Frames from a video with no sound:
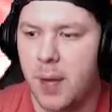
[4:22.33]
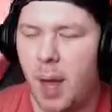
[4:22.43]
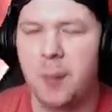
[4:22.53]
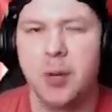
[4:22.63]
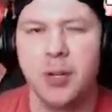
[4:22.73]

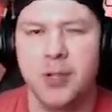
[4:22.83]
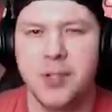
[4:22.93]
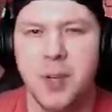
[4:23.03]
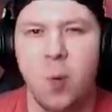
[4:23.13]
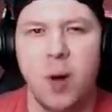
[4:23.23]
I'm curious to
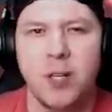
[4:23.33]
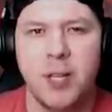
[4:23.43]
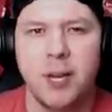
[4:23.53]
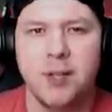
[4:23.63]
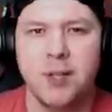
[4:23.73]
see what
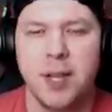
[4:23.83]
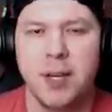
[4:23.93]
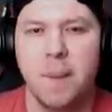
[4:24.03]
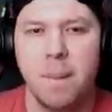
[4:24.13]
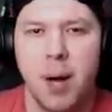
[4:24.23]
decks they
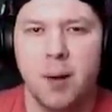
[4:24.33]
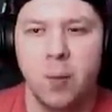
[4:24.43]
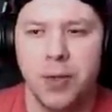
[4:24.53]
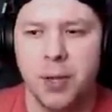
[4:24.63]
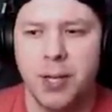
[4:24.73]
combine
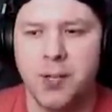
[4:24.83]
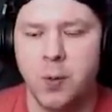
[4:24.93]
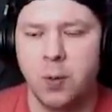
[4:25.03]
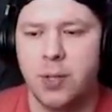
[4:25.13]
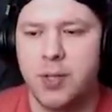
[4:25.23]
with the
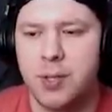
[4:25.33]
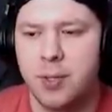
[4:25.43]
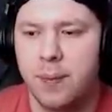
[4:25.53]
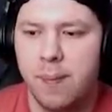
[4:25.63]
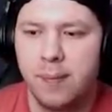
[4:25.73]
Lightsworns.
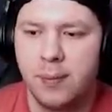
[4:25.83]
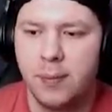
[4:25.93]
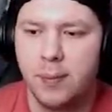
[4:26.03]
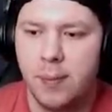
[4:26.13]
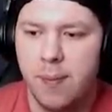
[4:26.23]

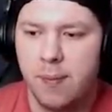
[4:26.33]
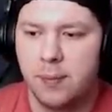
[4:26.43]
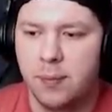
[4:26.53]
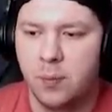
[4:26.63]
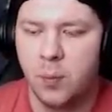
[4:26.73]

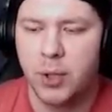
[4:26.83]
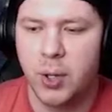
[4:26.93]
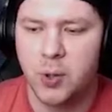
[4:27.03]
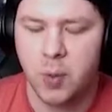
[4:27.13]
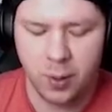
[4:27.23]
What
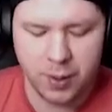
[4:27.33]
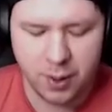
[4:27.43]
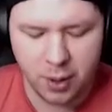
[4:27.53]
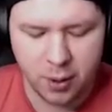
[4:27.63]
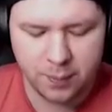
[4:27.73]
goes well with
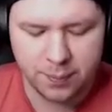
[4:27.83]
it, you know?